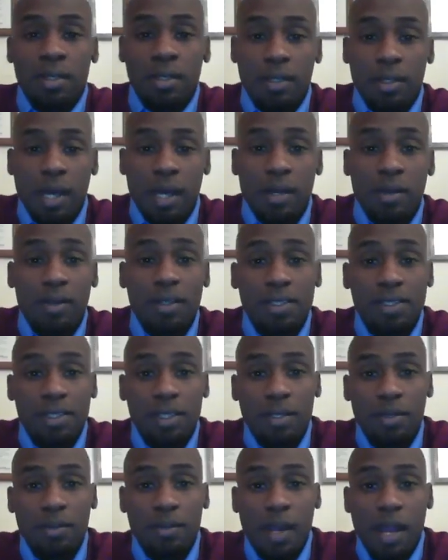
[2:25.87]
They're not only
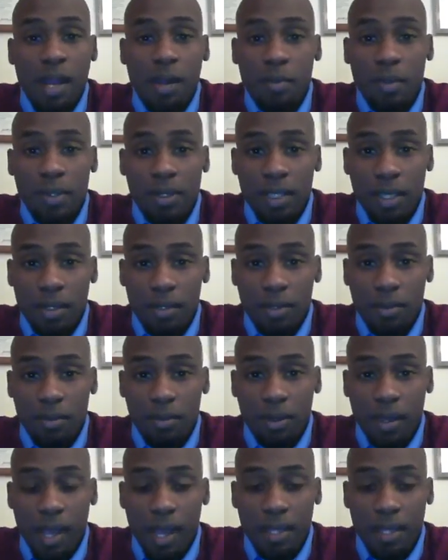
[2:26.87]
still around, but they're